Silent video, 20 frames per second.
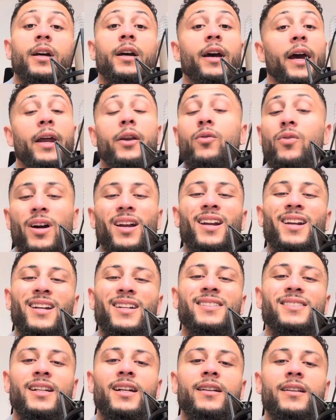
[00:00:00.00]
And you can
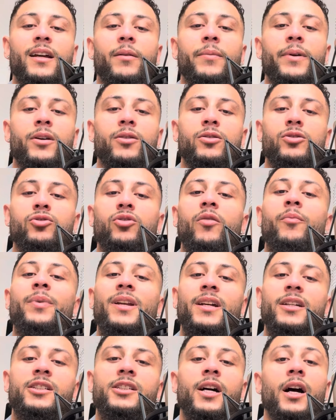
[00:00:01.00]
understand that because you have been
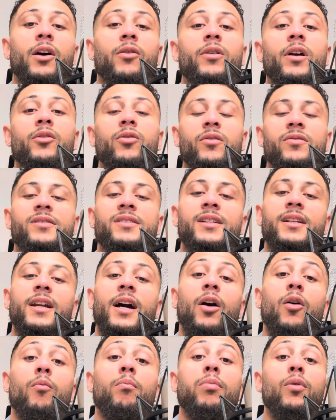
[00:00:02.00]
a child and you have seen
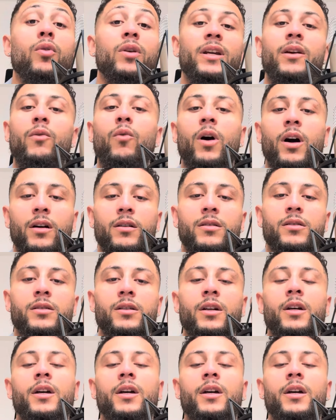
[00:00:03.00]
how bully works.